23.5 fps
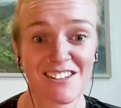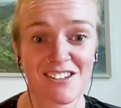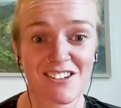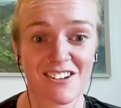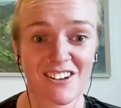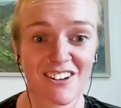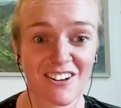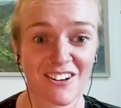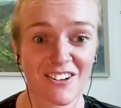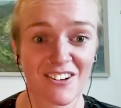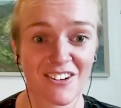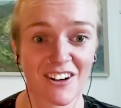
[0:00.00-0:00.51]

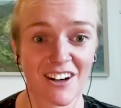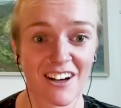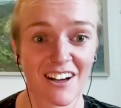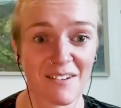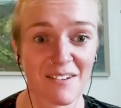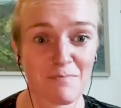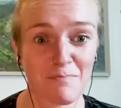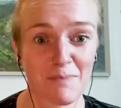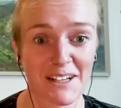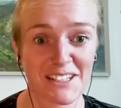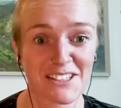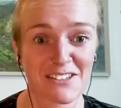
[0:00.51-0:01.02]
So
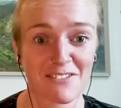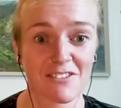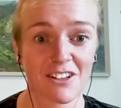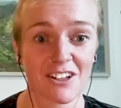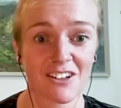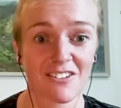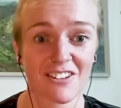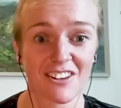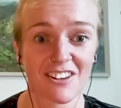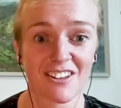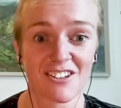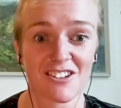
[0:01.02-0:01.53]
best of
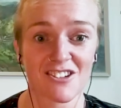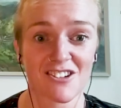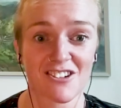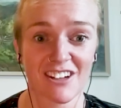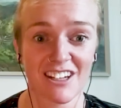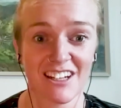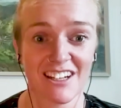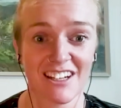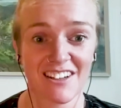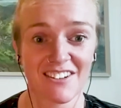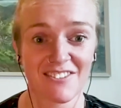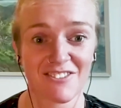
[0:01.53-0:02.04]
luck with the
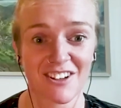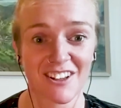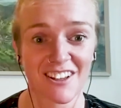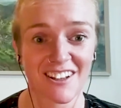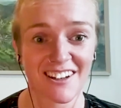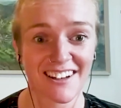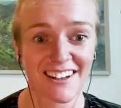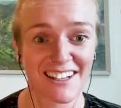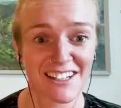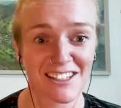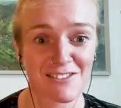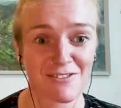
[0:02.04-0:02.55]
training for the
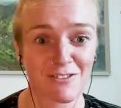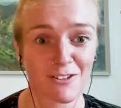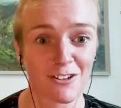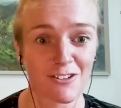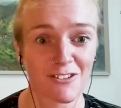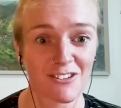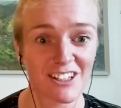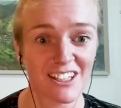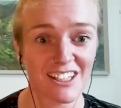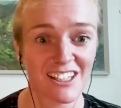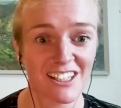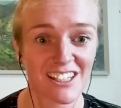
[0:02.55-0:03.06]
next 4
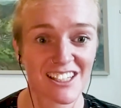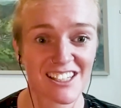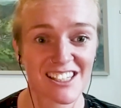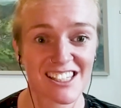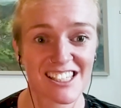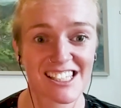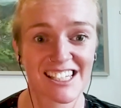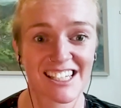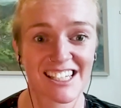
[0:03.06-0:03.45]
weeks.